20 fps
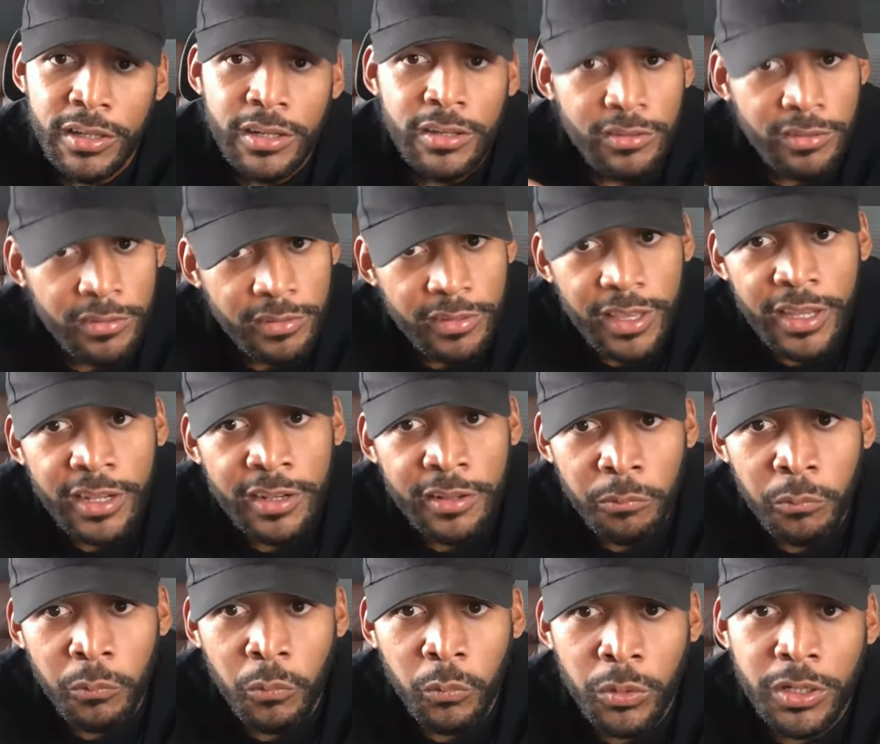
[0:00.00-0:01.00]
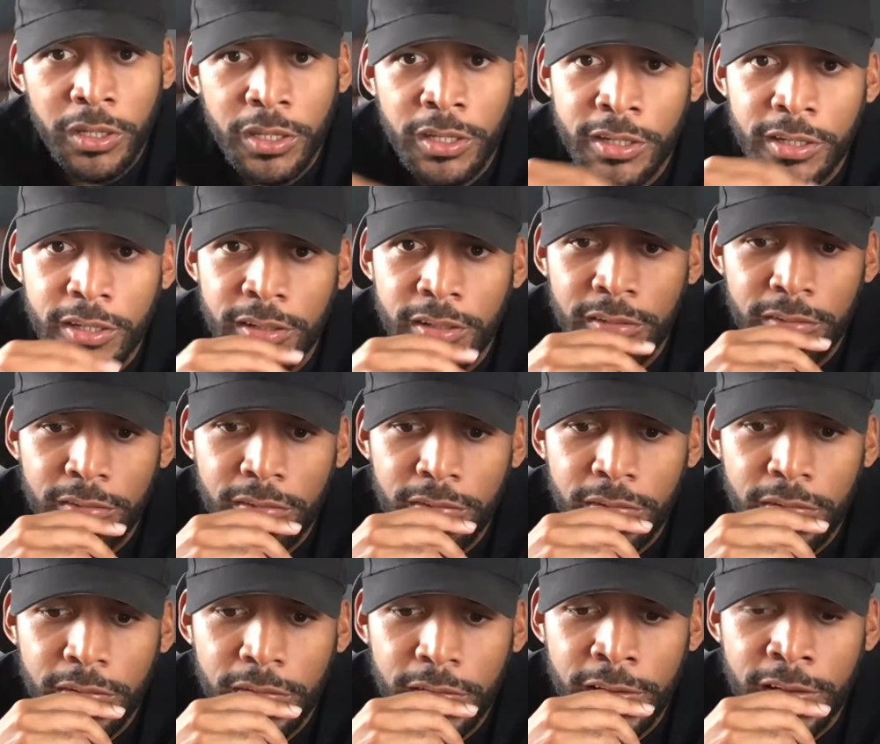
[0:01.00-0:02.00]
So it's kind of working
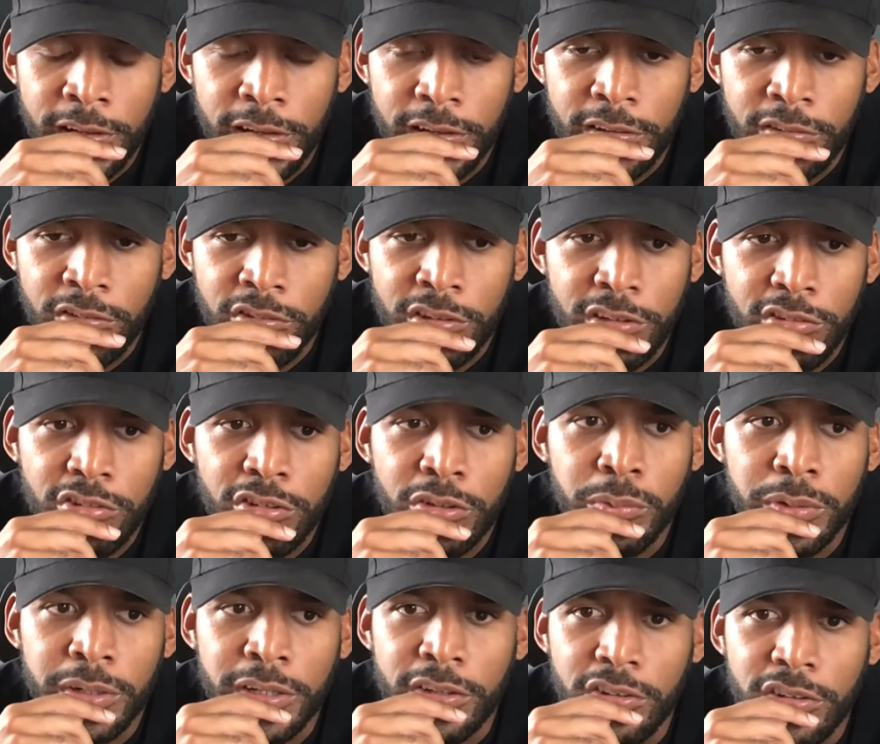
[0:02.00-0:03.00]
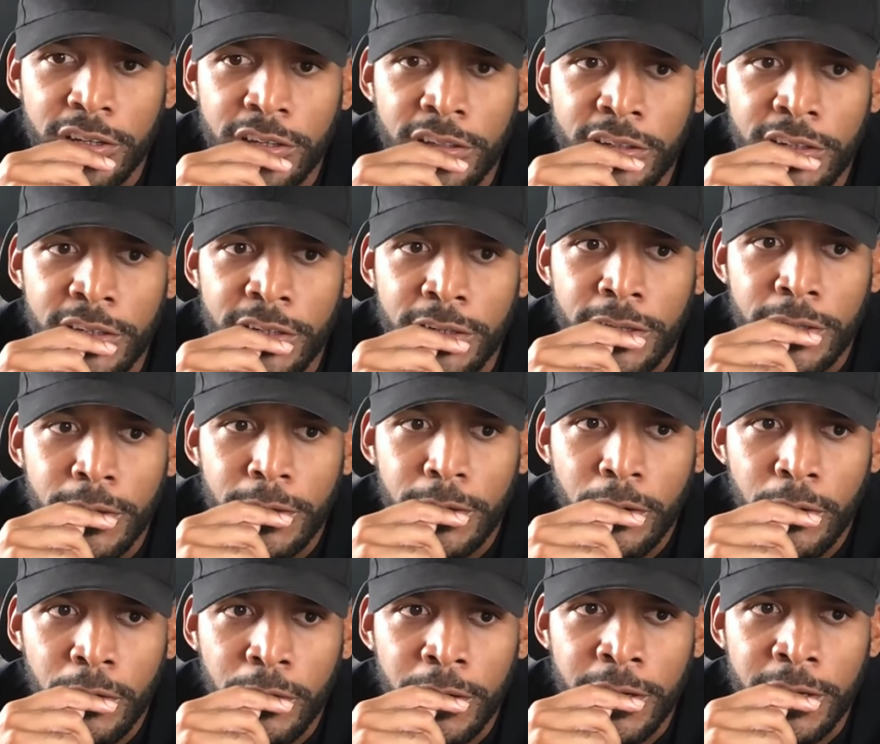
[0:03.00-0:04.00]
in conjunction with each other
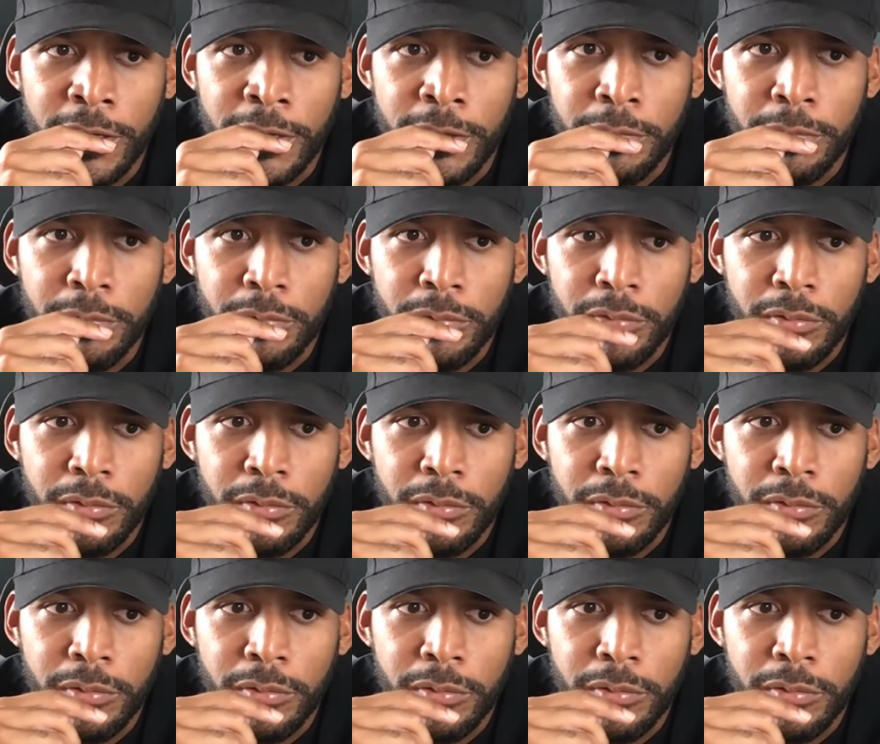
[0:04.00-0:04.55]
on